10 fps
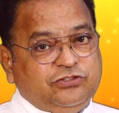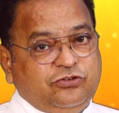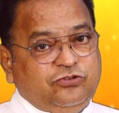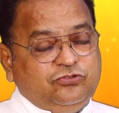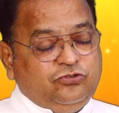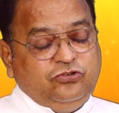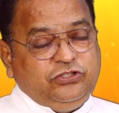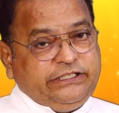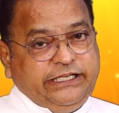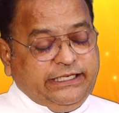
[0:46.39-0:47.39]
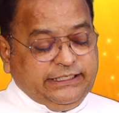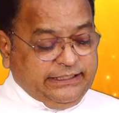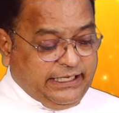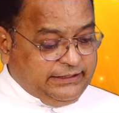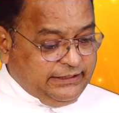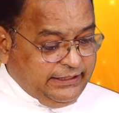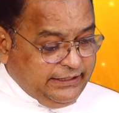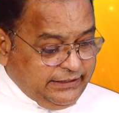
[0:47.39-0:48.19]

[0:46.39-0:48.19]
So don't take that